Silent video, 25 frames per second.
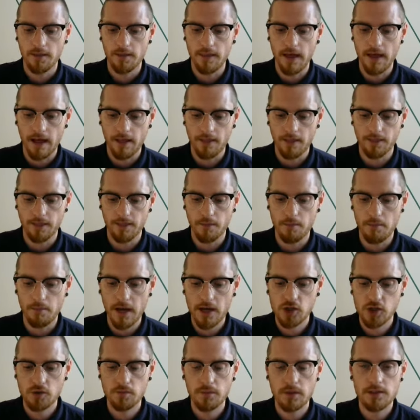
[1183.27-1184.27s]
that the
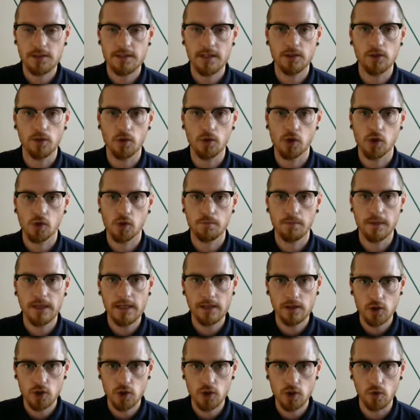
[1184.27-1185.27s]
measurements that you're
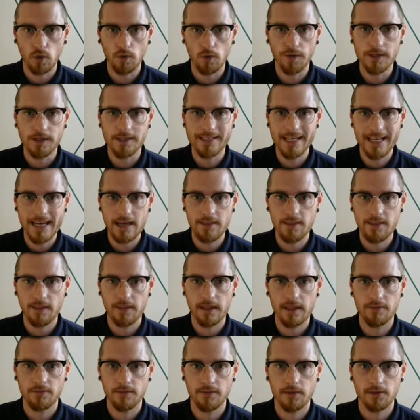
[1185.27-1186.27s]
being shown, the data that
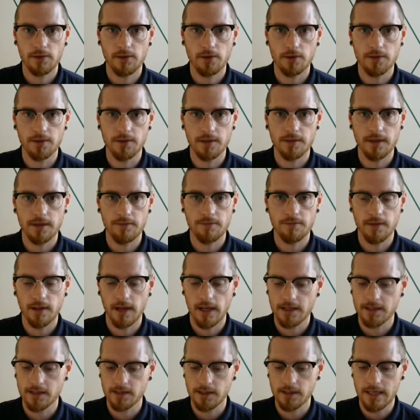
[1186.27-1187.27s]
they've
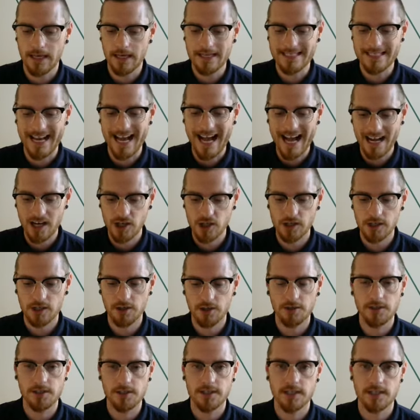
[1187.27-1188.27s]
collected, is actually
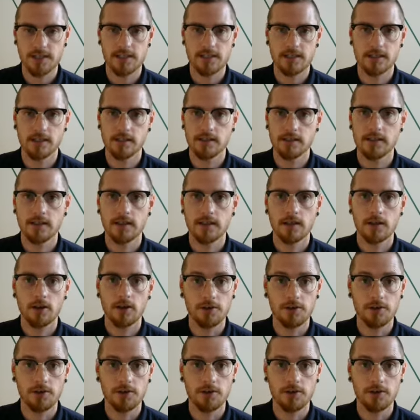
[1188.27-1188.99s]
consistent